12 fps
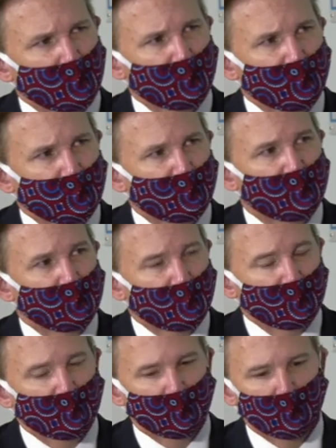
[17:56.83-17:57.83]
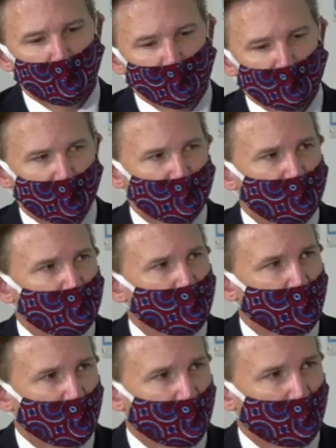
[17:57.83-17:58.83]
really the intent. In most cases,
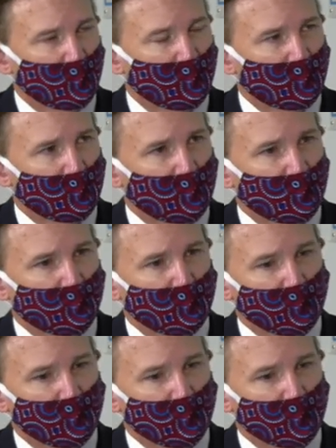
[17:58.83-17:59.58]
we are uh,